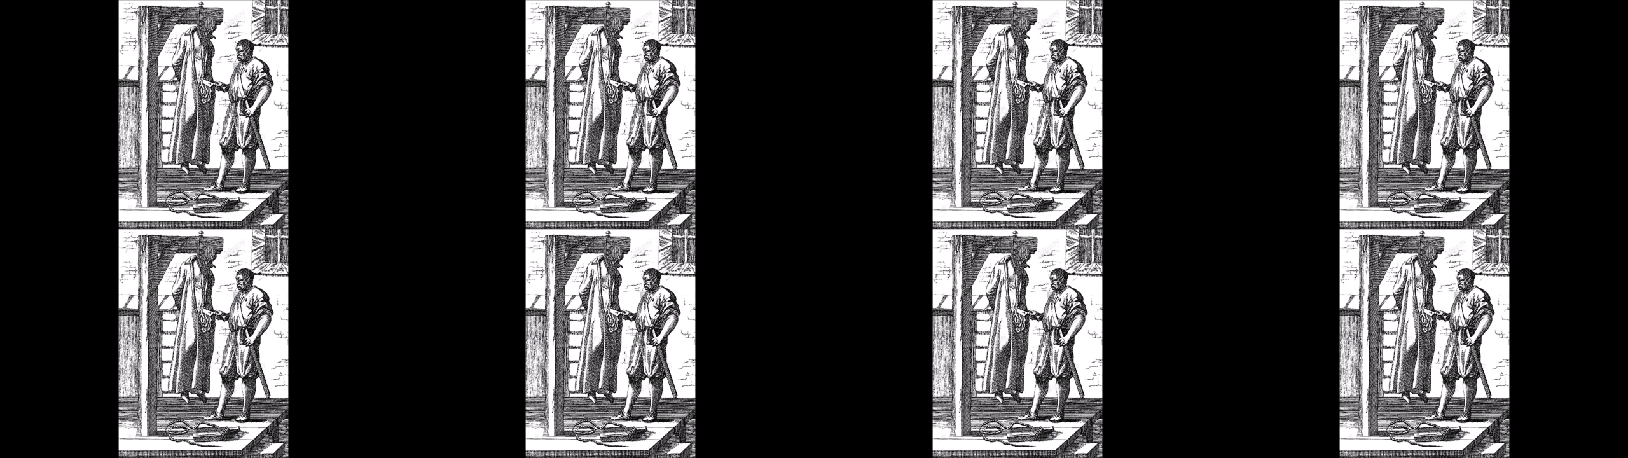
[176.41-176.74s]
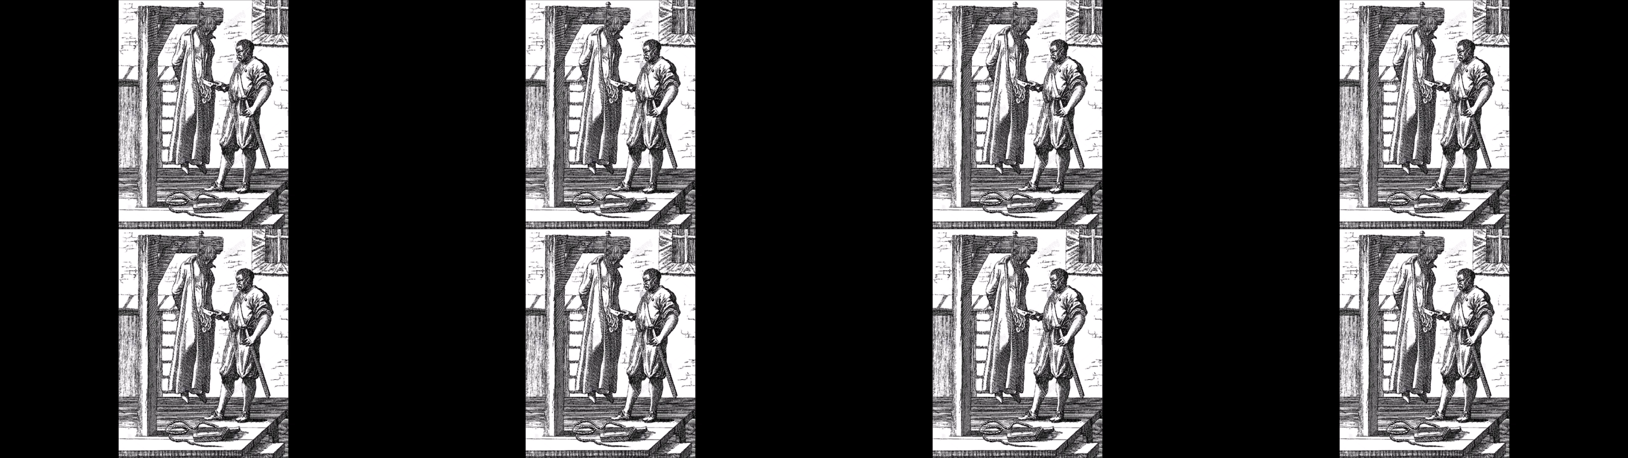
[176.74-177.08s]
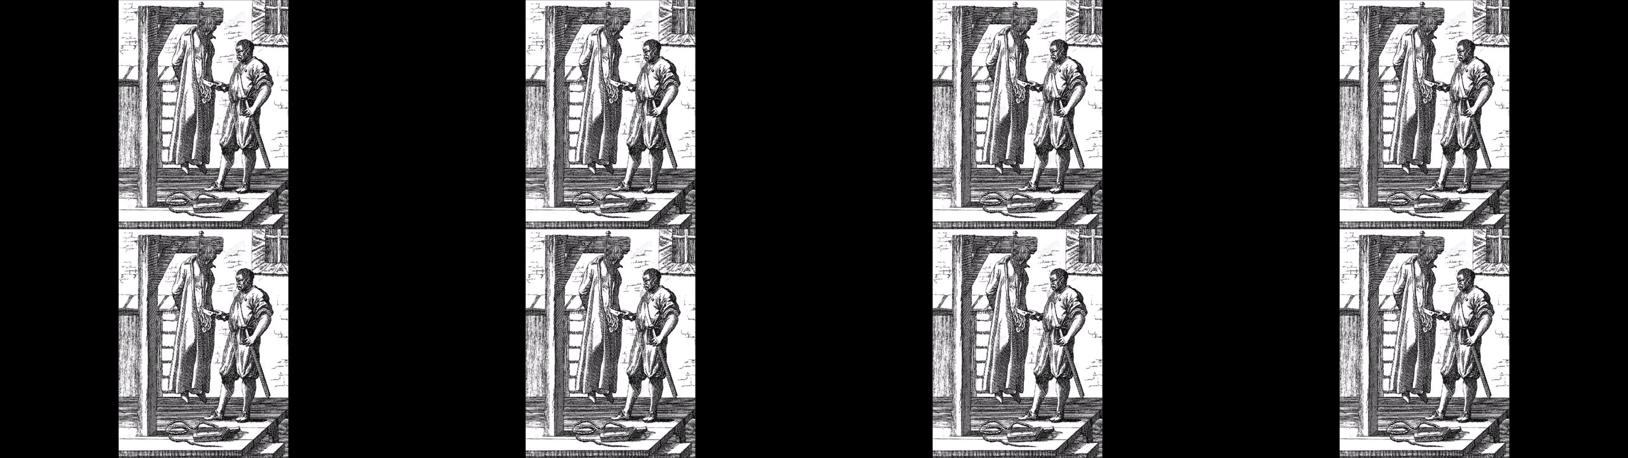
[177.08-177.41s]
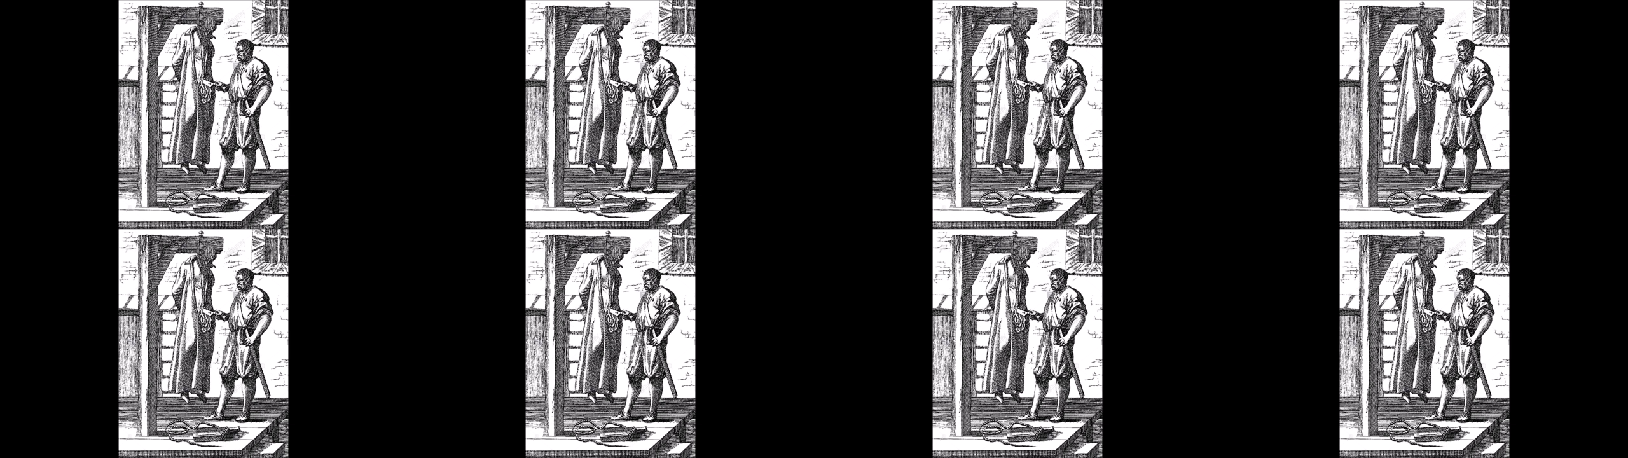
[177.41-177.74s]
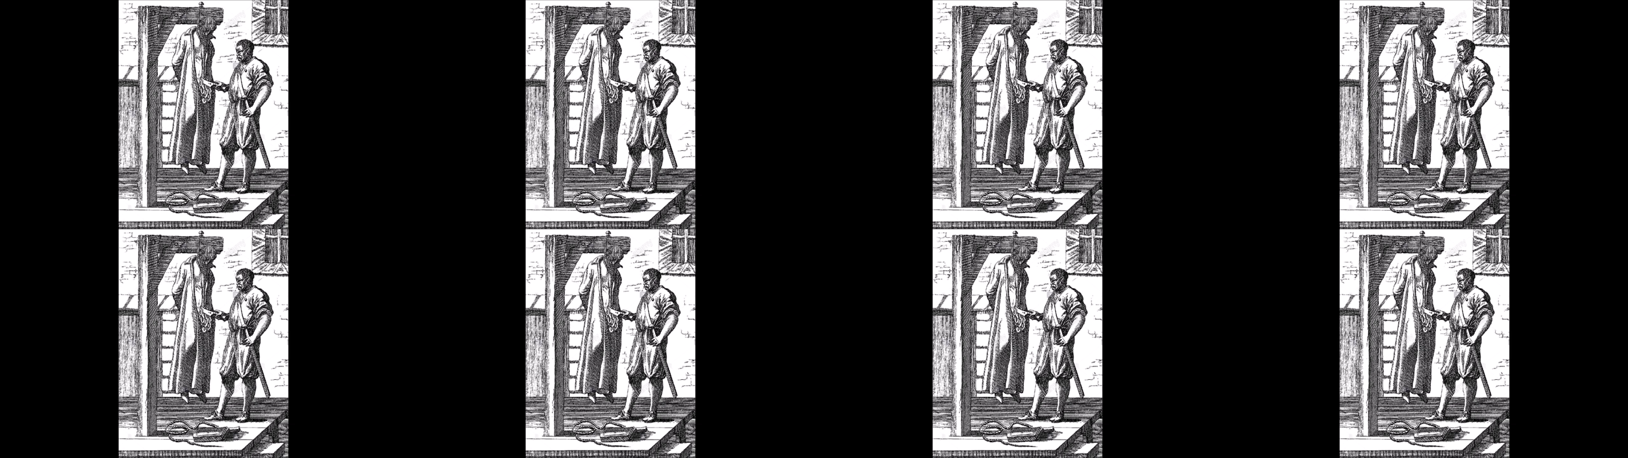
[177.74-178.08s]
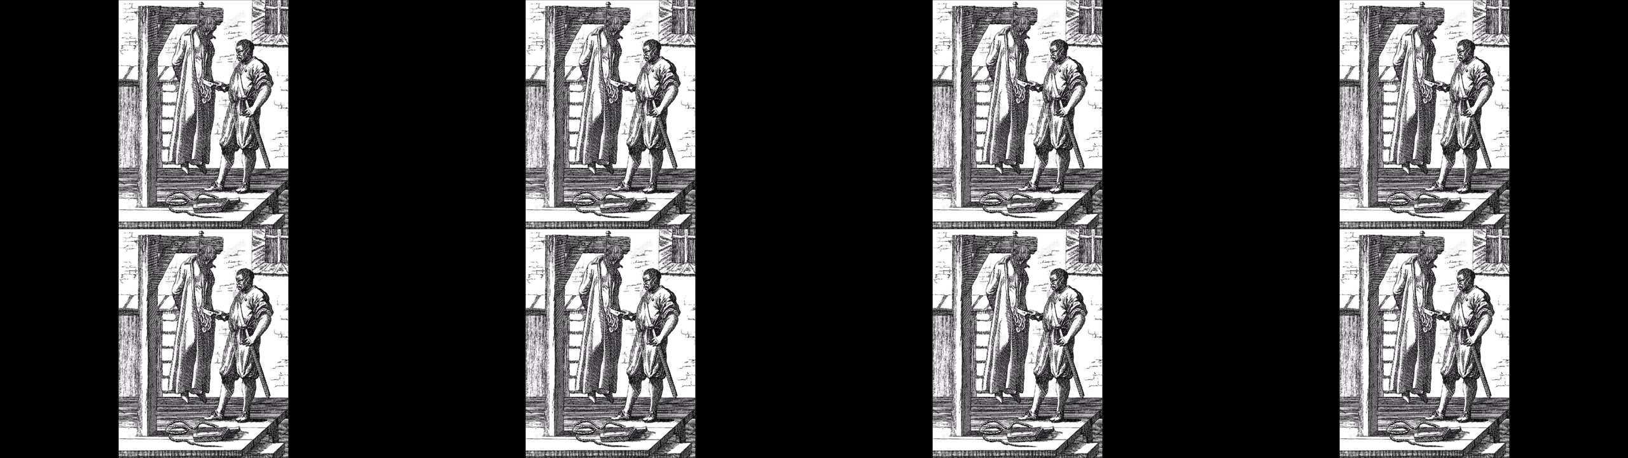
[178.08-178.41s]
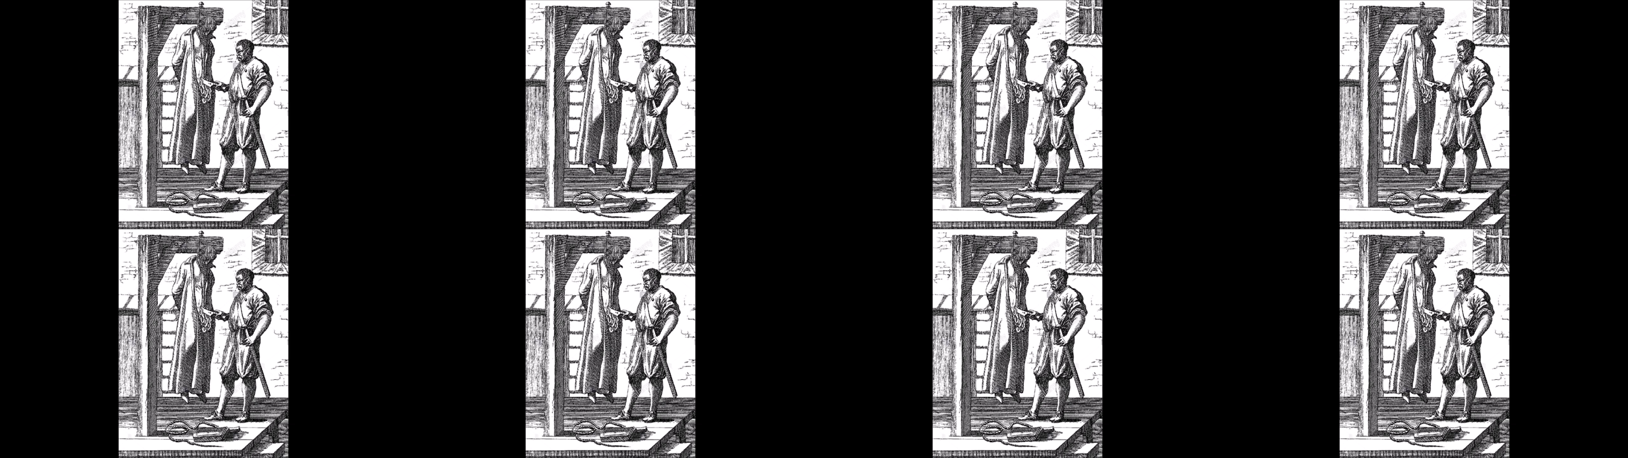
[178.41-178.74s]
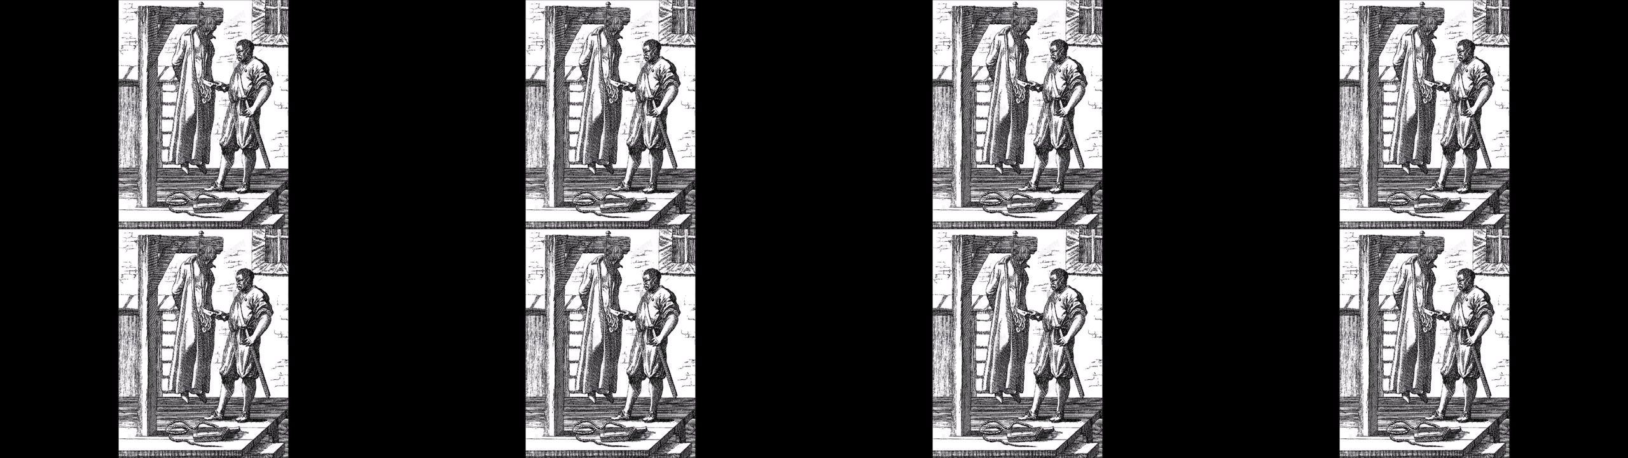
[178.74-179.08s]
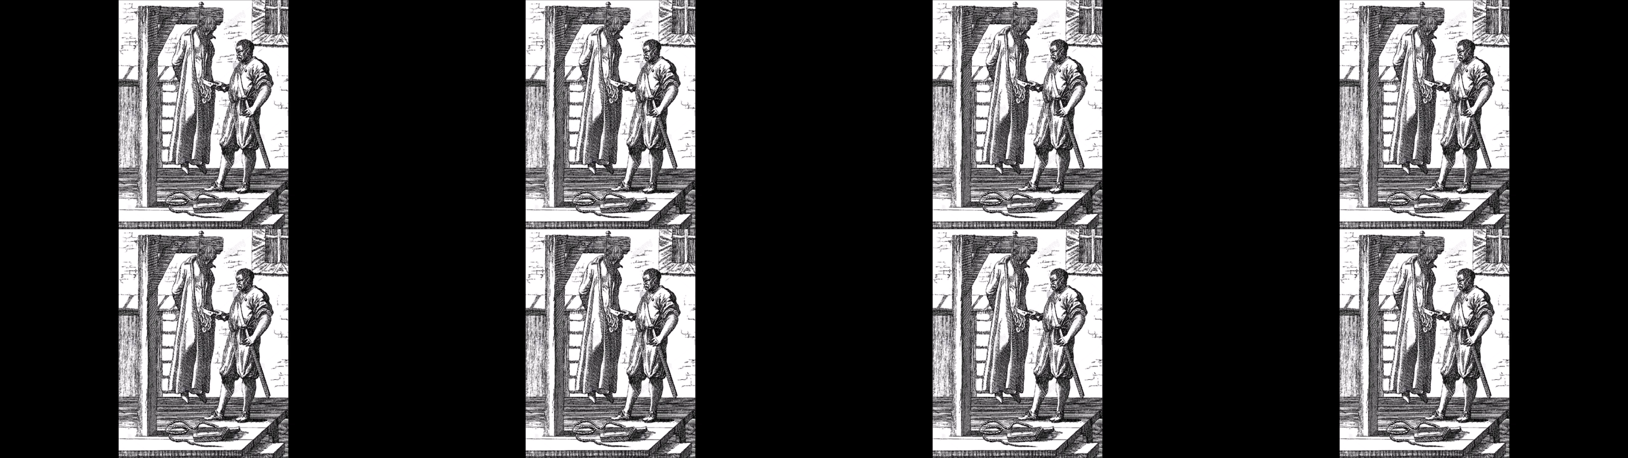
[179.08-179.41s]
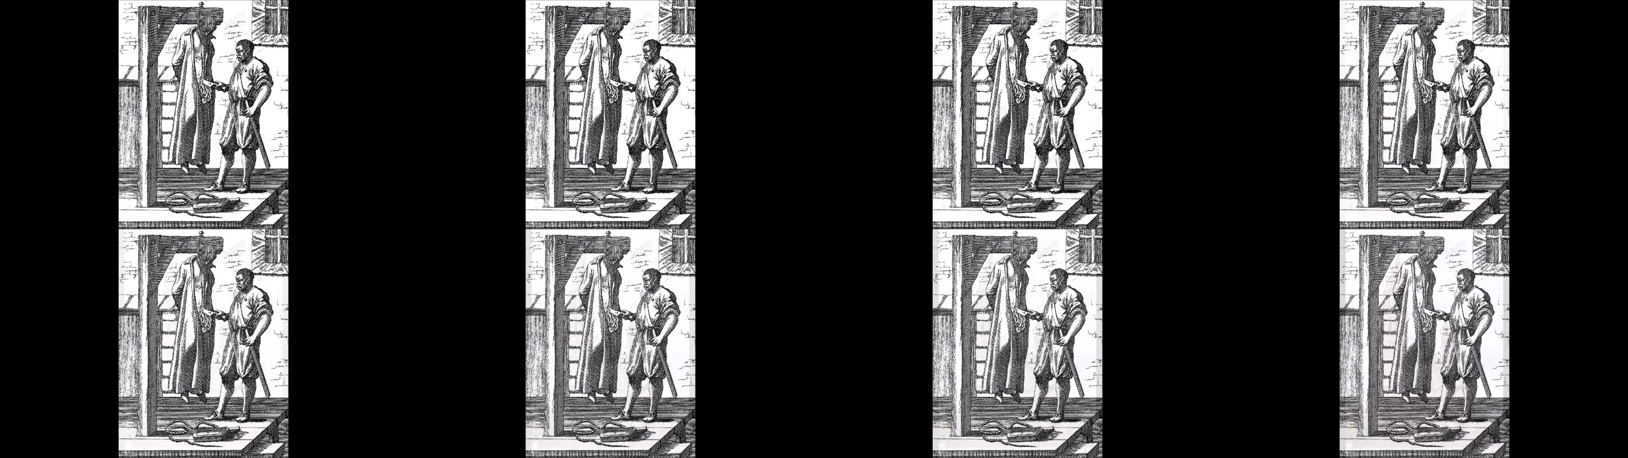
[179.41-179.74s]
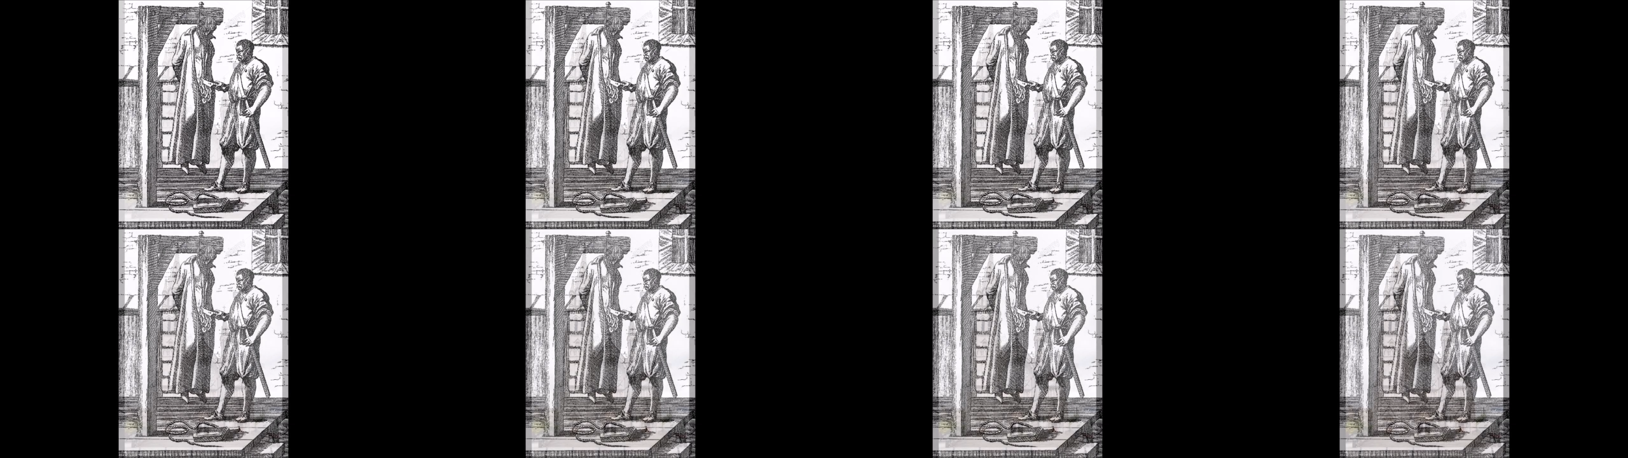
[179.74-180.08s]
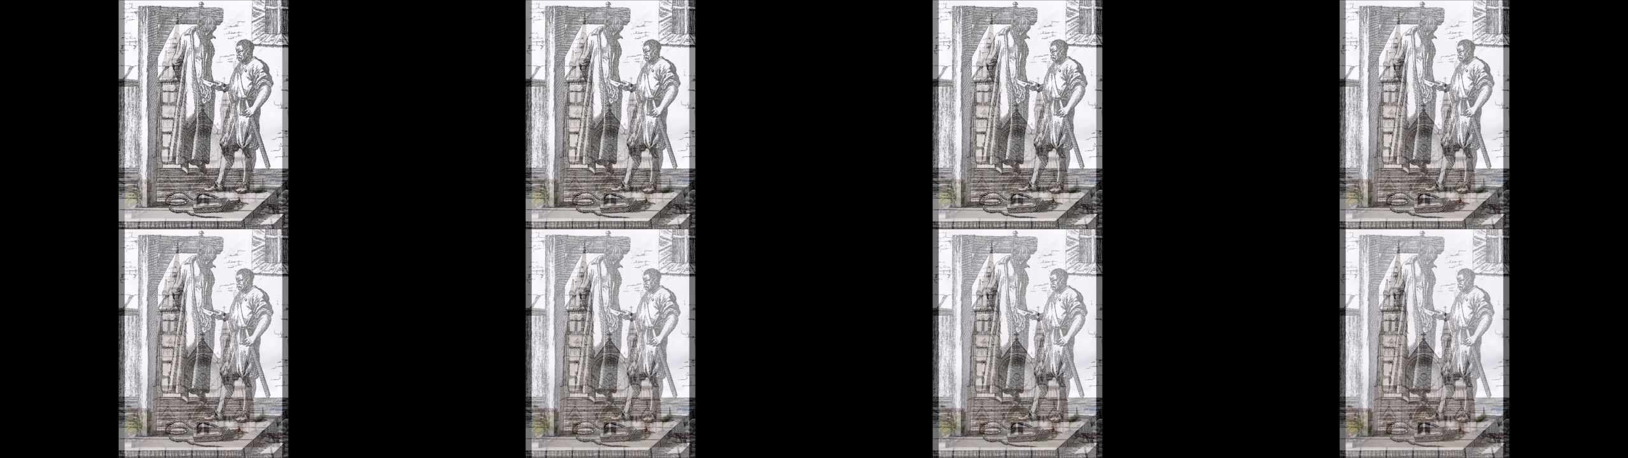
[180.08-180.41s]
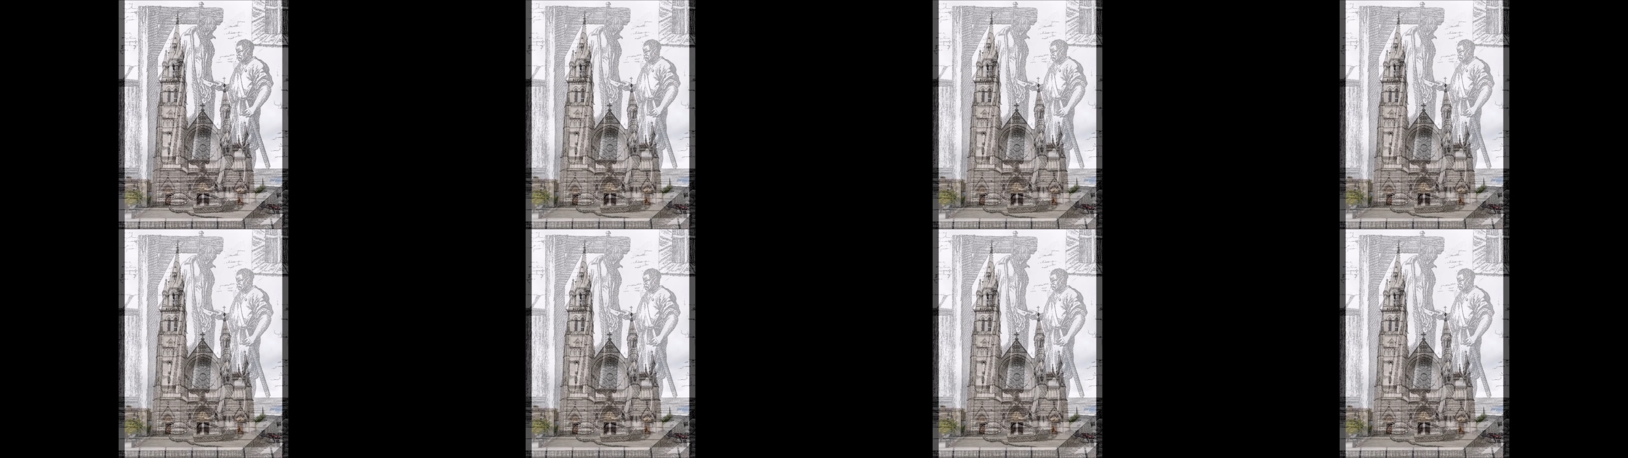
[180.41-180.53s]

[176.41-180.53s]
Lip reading: Nobody's mouth can be seen.